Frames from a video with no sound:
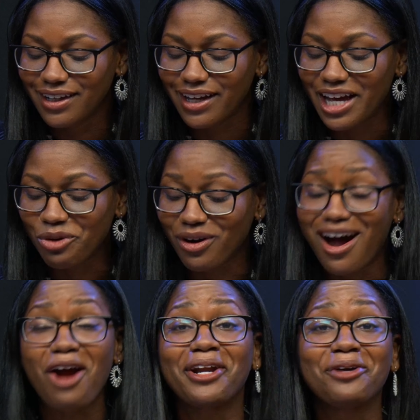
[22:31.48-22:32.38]
and we're
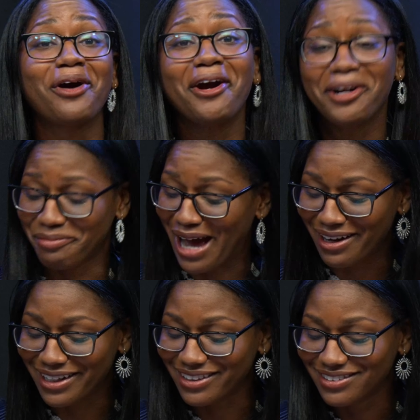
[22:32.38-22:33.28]
already worried
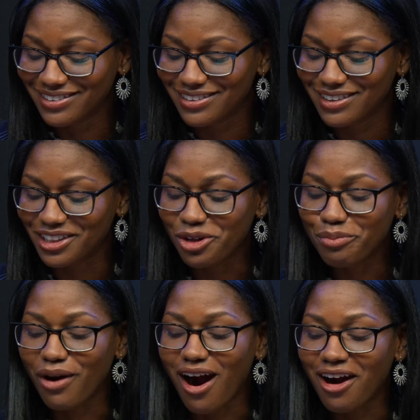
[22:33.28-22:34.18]
about it you're
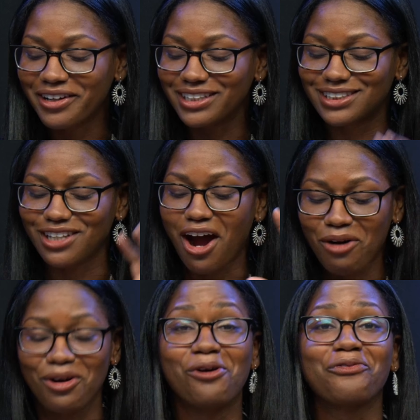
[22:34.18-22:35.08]
borrowing
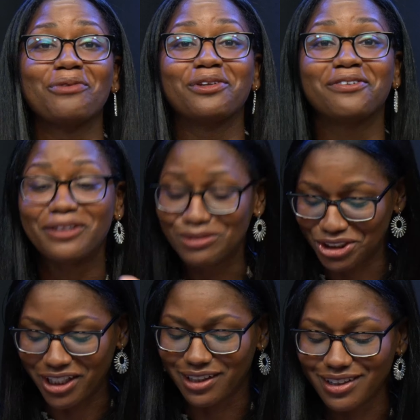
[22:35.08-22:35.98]
sorrow from the
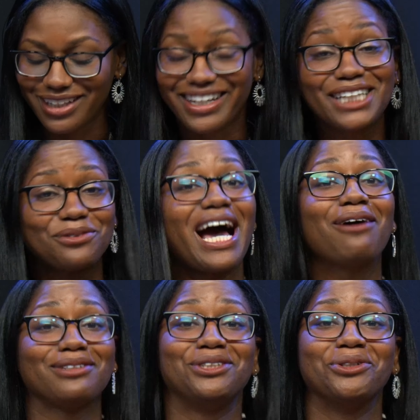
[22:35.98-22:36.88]
future. And that's what
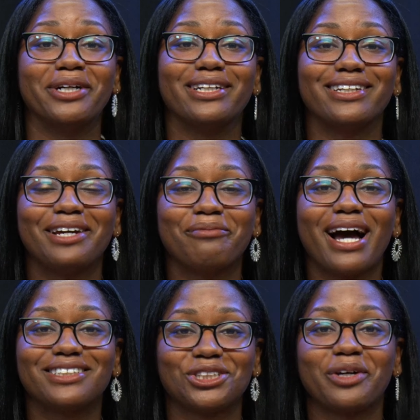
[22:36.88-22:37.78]
I was doing in
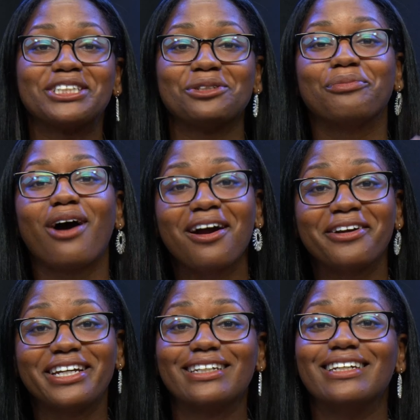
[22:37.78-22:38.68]
my situation,
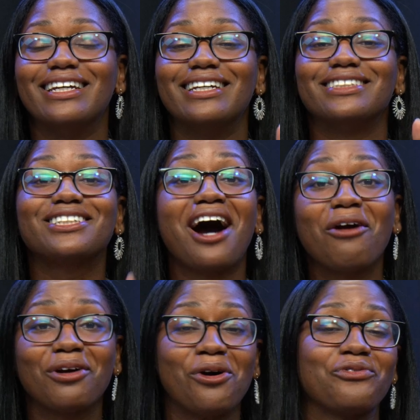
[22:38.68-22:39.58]
borrowing
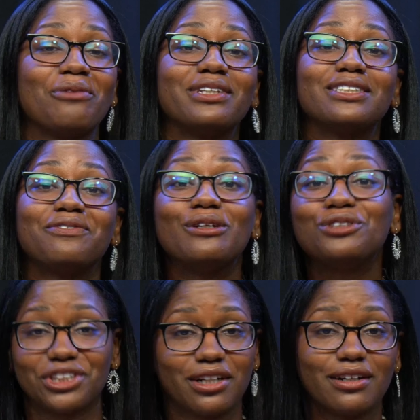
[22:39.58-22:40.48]
sorrow from this
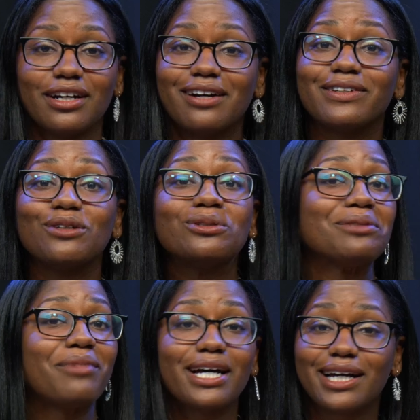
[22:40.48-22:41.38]
future of
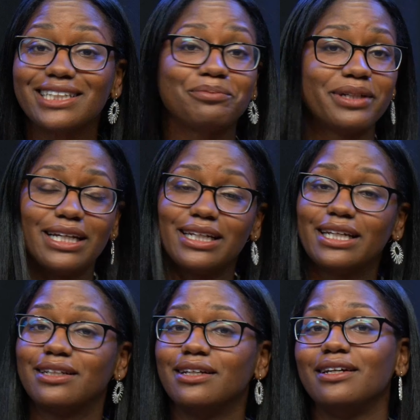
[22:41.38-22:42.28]
losing my husband
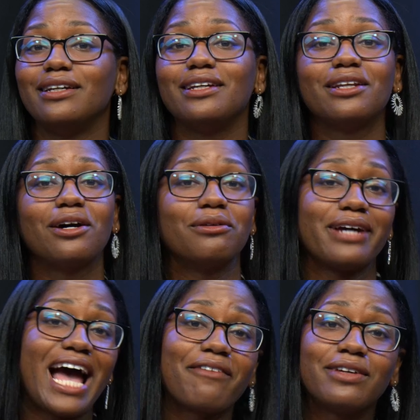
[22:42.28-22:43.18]
and, you know,
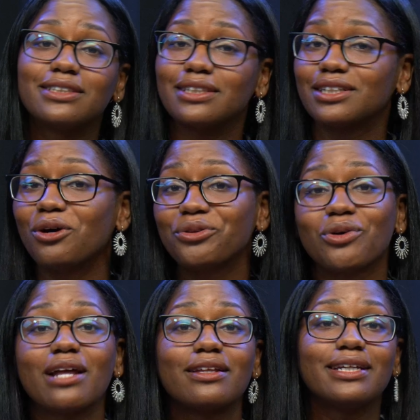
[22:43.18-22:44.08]
having to go
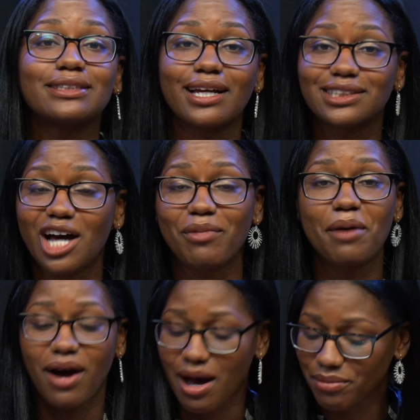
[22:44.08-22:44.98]
through all the things I saw my
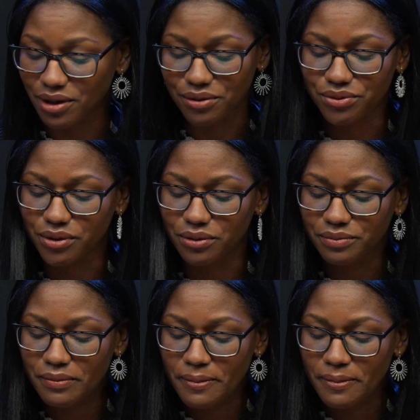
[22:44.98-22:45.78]
mom go through.